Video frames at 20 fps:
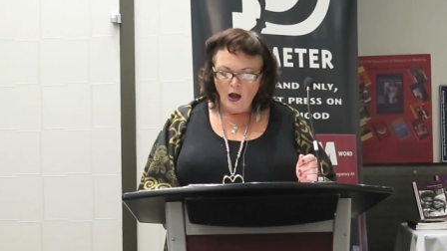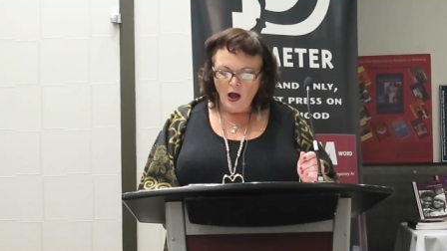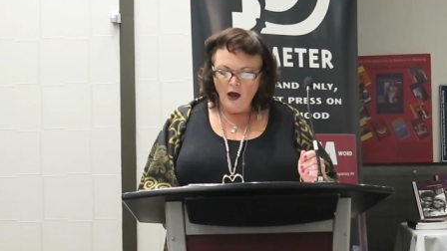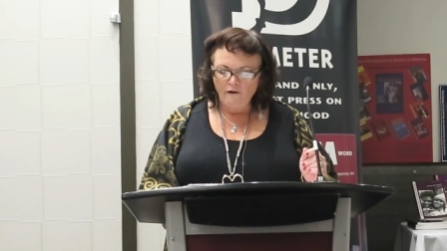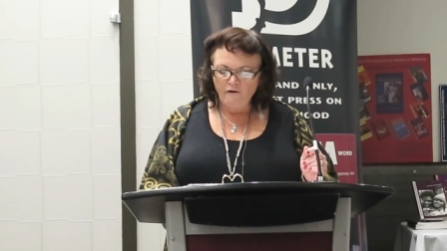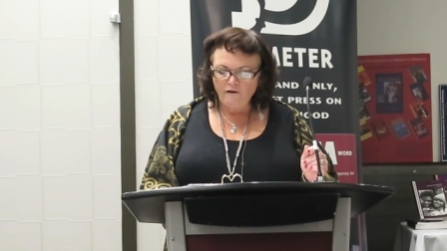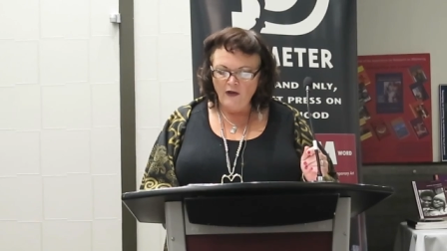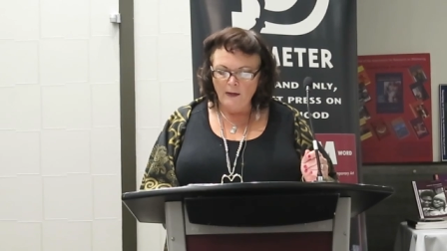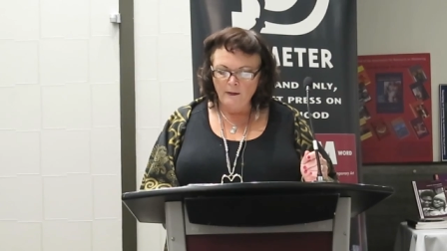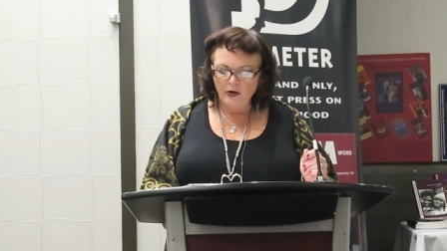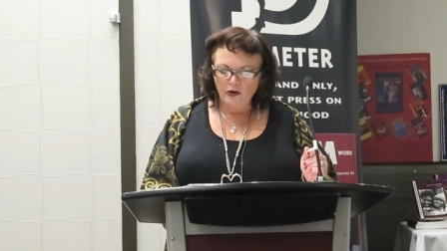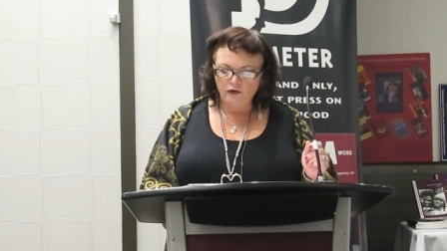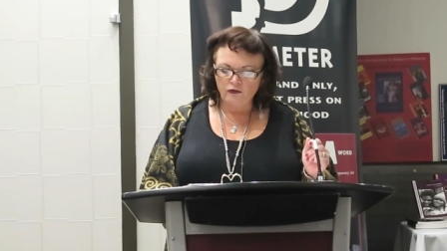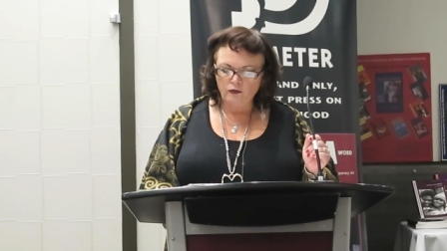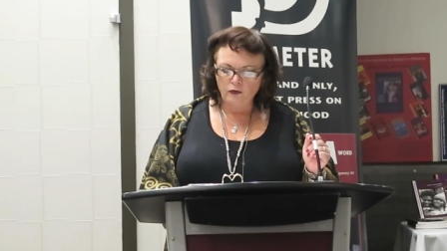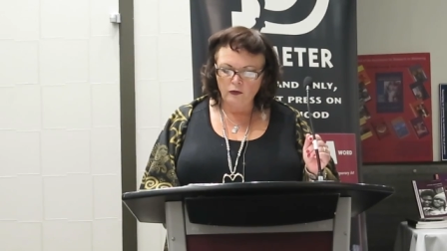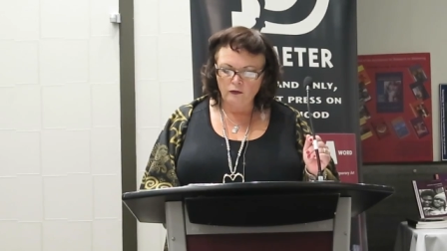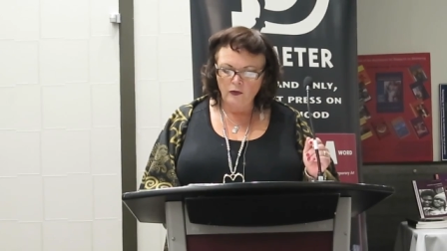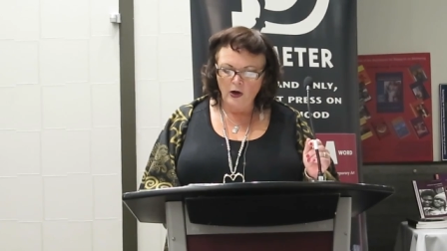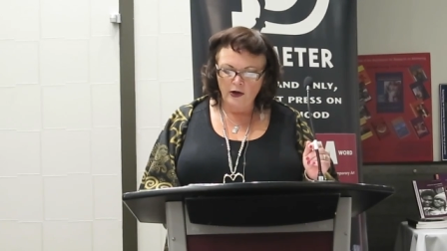a
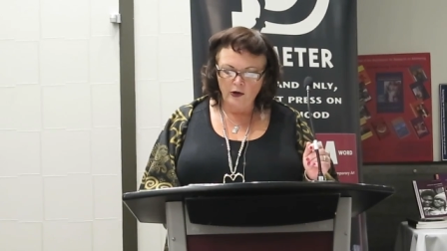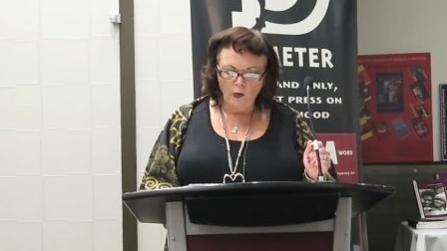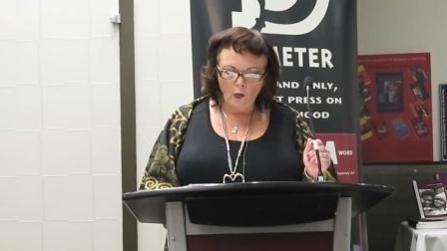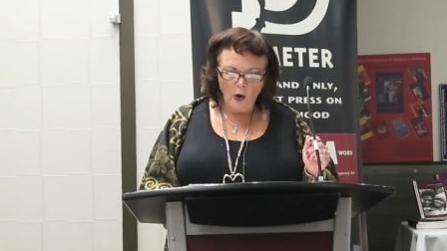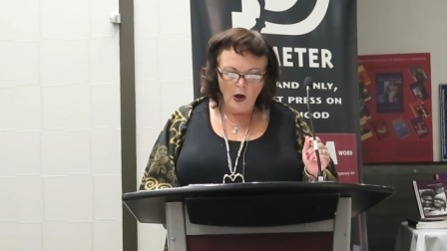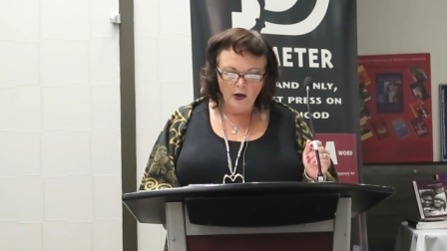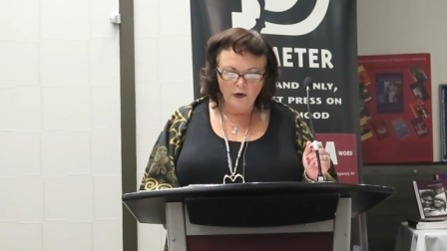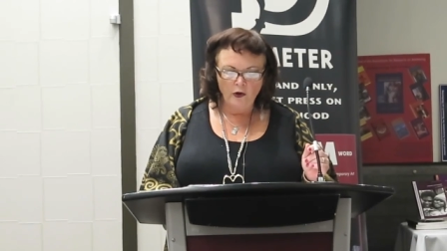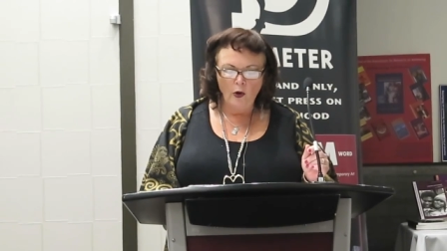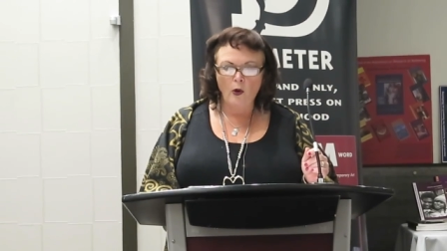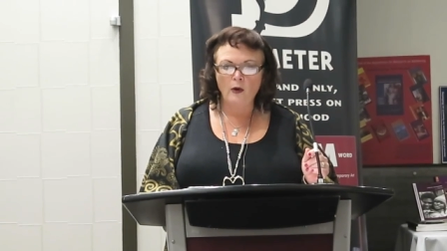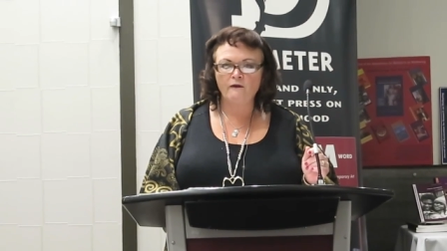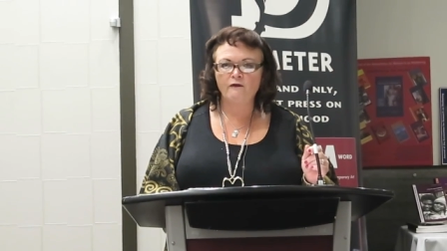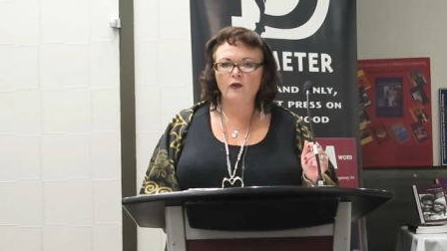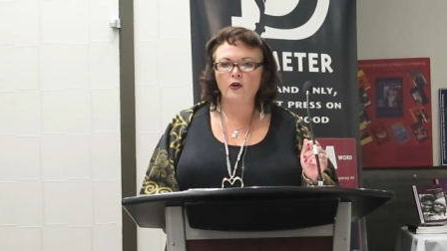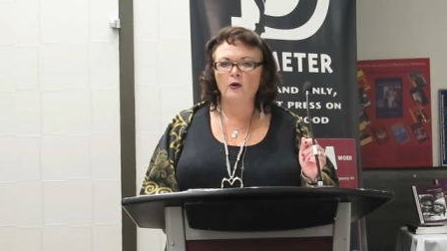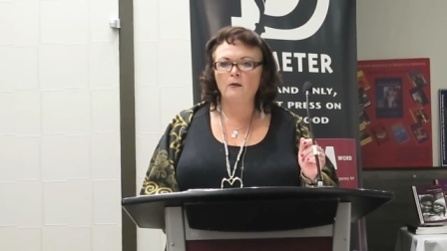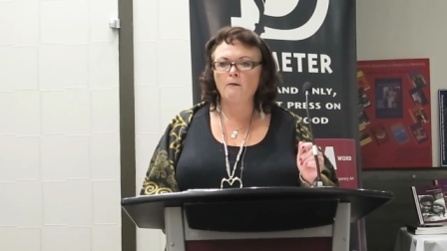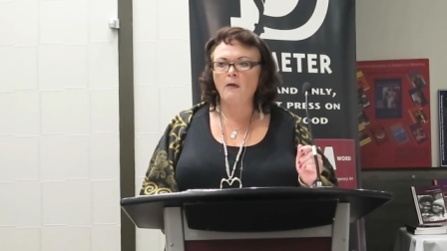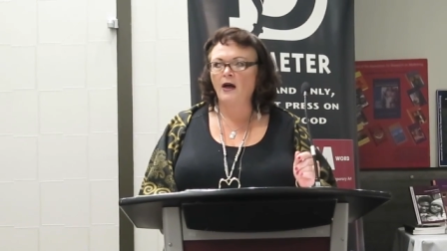feminist writer well known
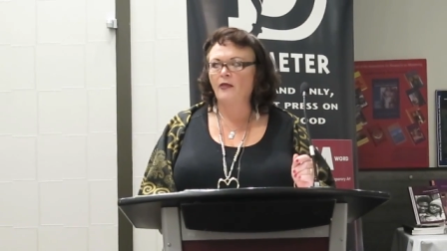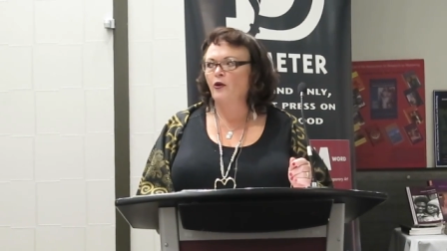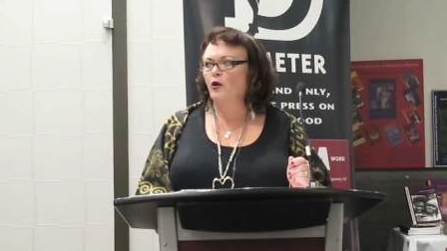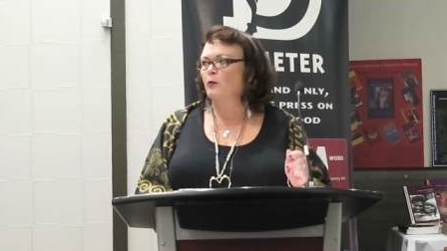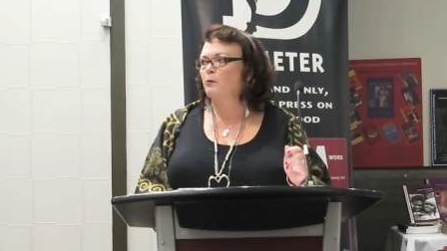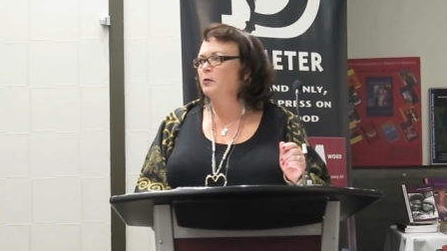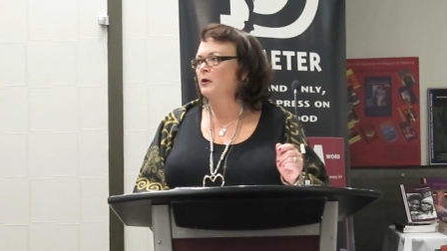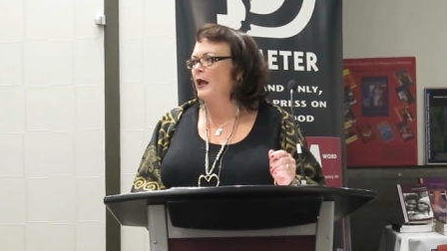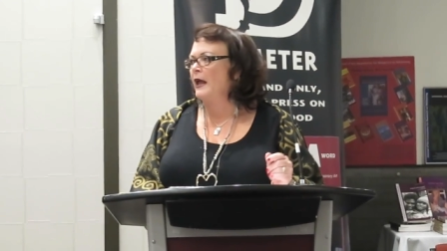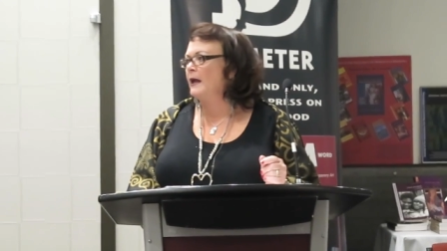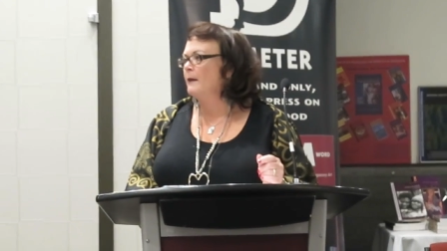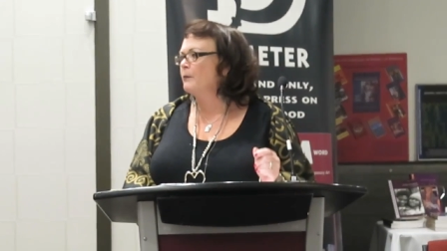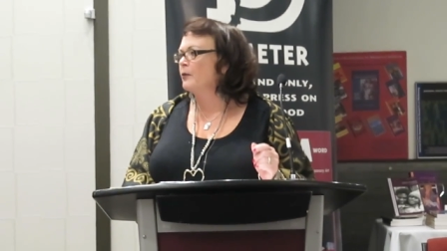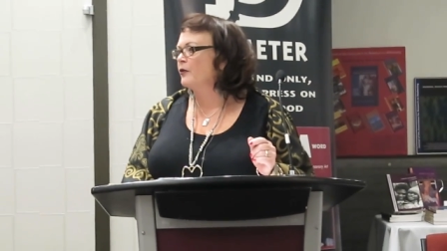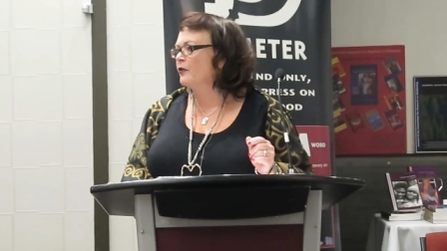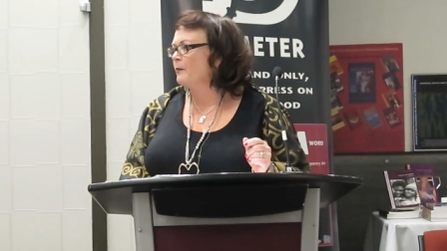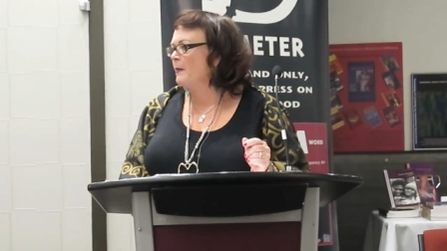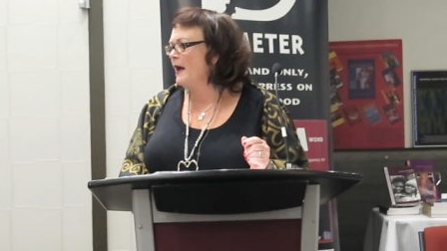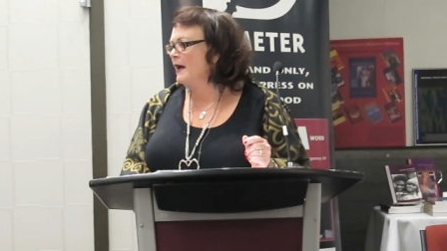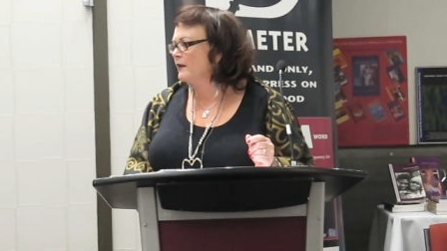for her mother blame
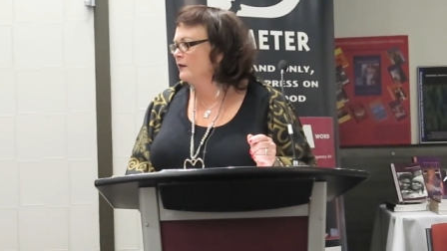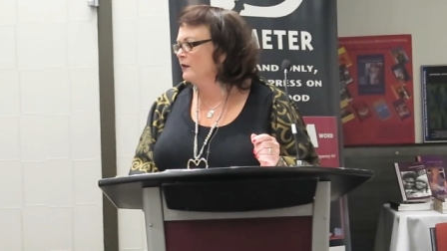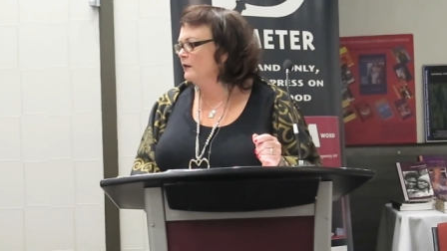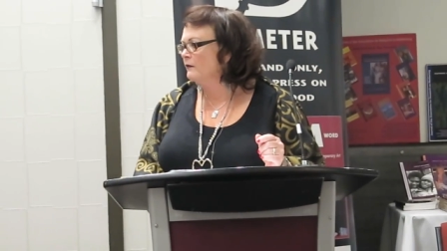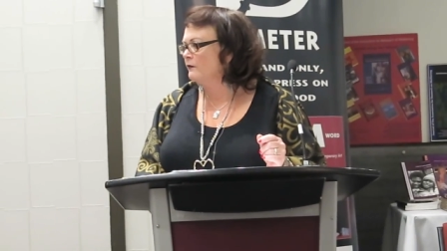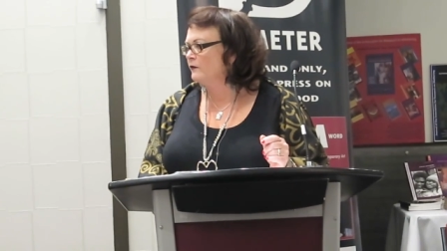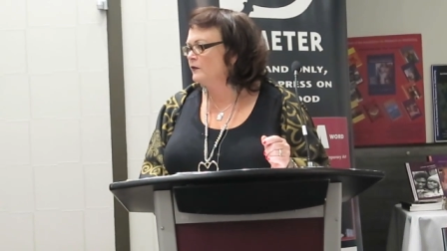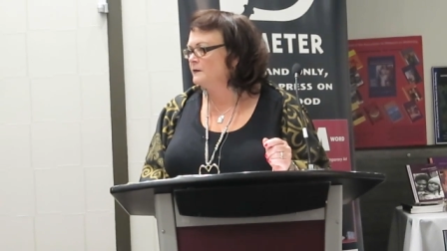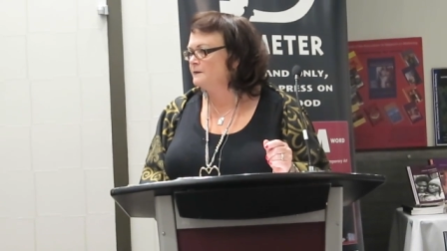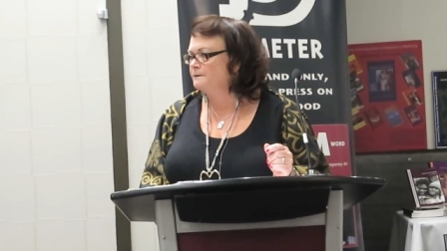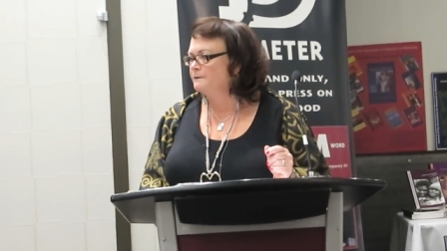perspective.